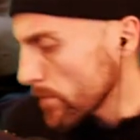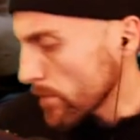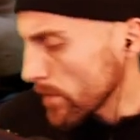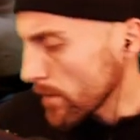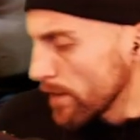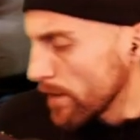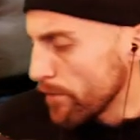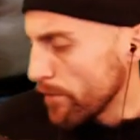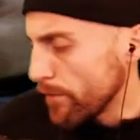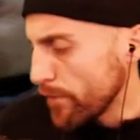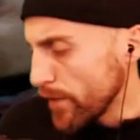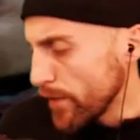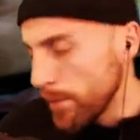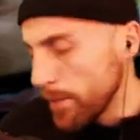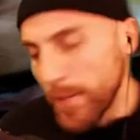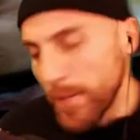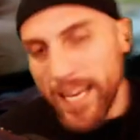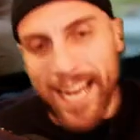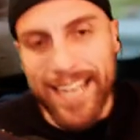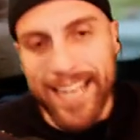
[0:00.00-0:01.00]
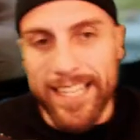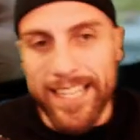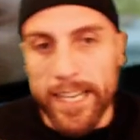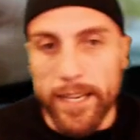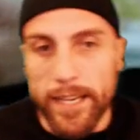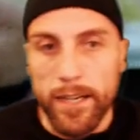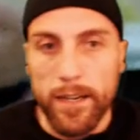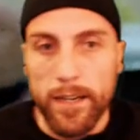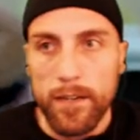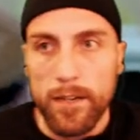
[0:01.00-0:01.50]
Philip K.
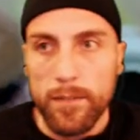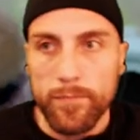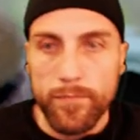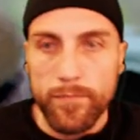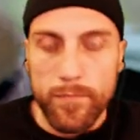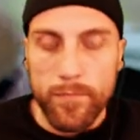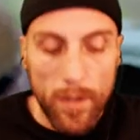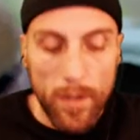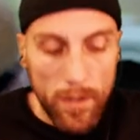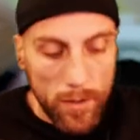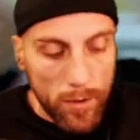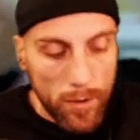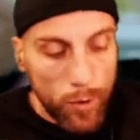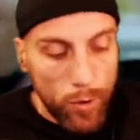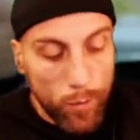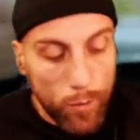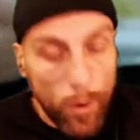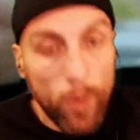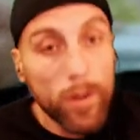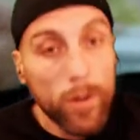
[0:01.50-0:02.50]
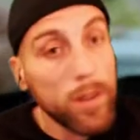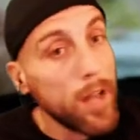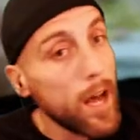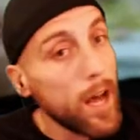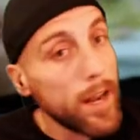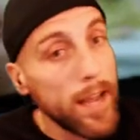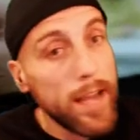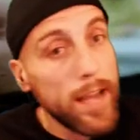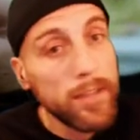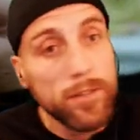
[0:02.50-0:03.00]
Dick, who wrote a
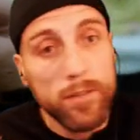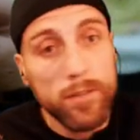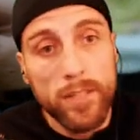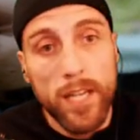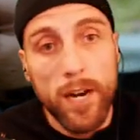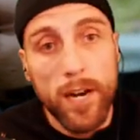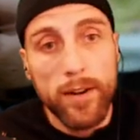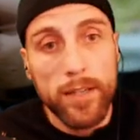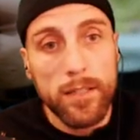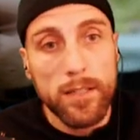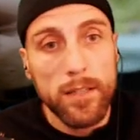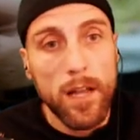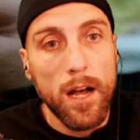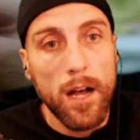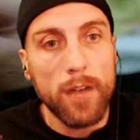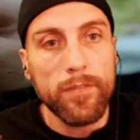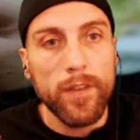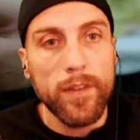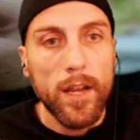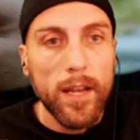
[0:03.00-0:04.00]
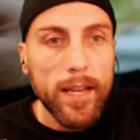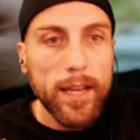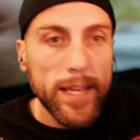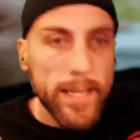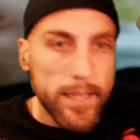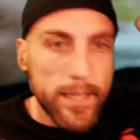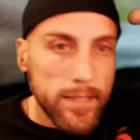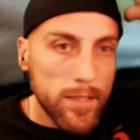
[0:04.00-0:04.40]
lot of esoteric stuff, he's the